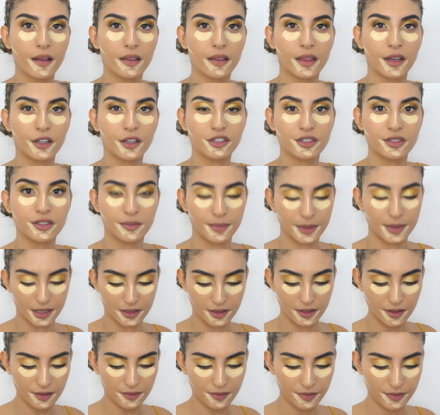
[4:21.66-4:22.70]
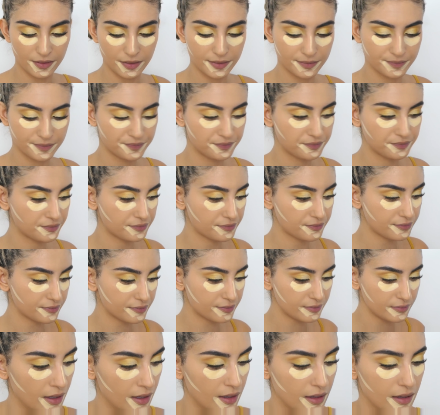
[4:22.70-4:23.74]
That should be enough.
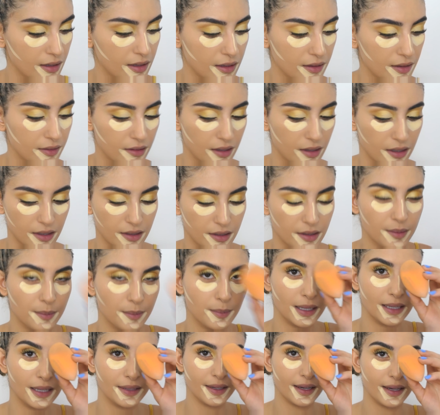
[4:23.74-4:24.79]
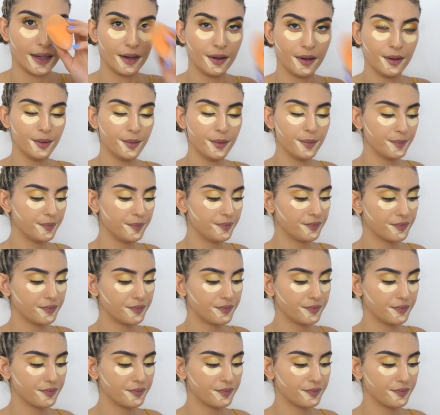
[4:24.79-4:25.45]
And then blend it out.